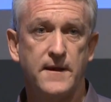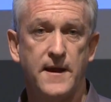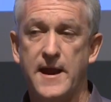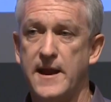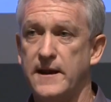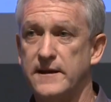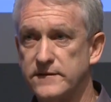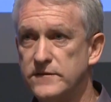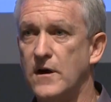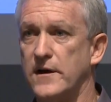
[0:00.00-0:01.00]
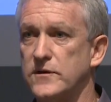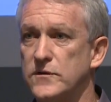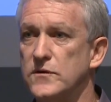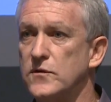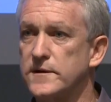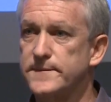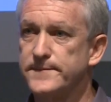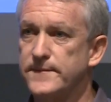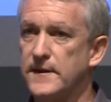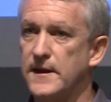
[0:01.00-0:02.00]
And it's not a good look.
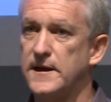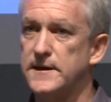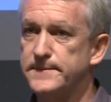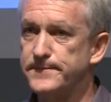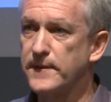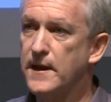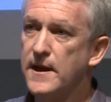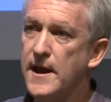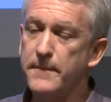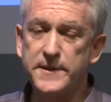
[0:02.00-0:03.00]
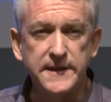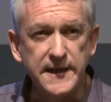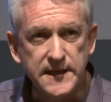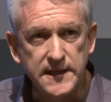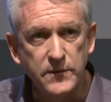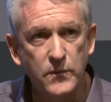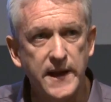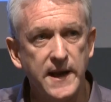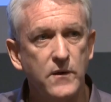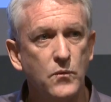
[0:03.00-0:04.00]
And particularly
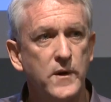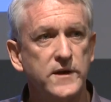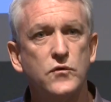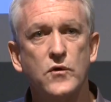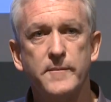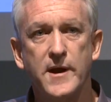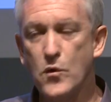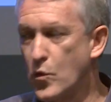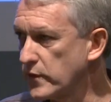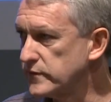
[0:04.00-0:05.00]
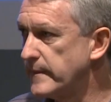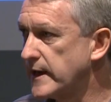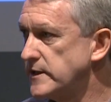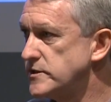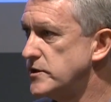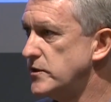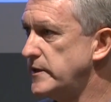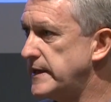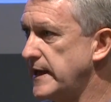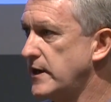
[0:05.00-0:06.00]
when we're talking about orders of
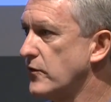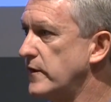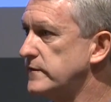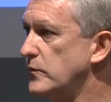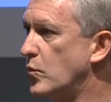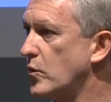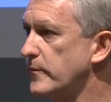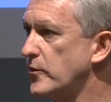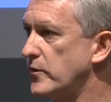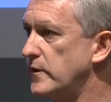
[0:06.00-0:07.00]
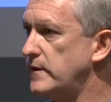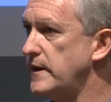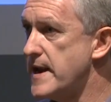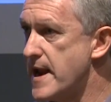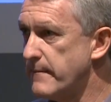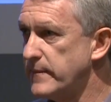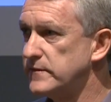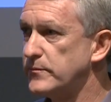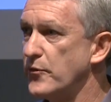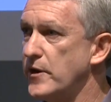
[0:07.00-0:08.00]
magnitude decrease in waterbird
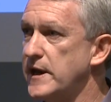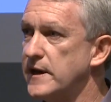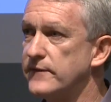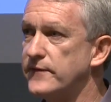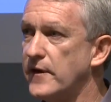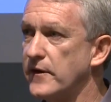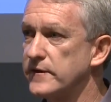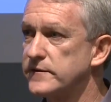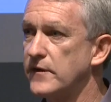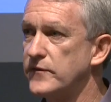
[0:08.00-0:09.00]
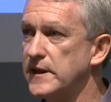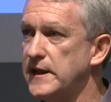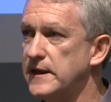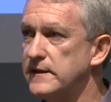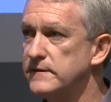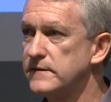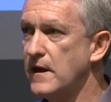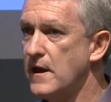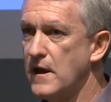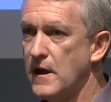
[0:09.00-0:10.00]
numbers breeding in the forest over the years,
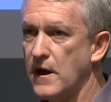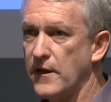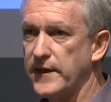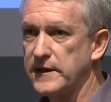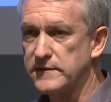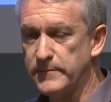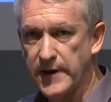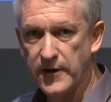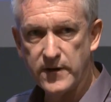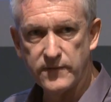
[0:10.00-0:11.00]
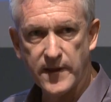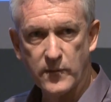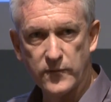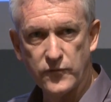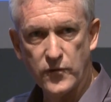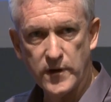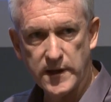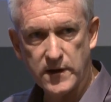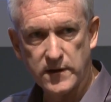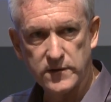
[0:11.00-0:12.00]
I think it's imperative that we've
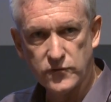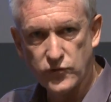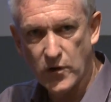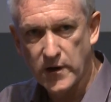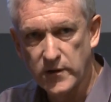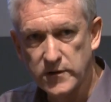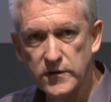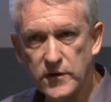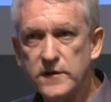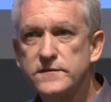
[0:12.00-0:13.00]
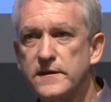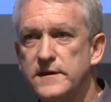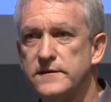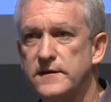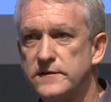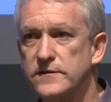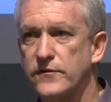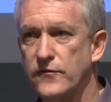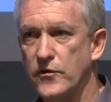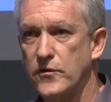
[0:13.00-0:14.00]
really got to try to nurse these things
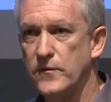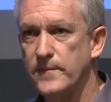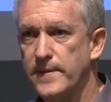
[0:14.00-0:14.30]
through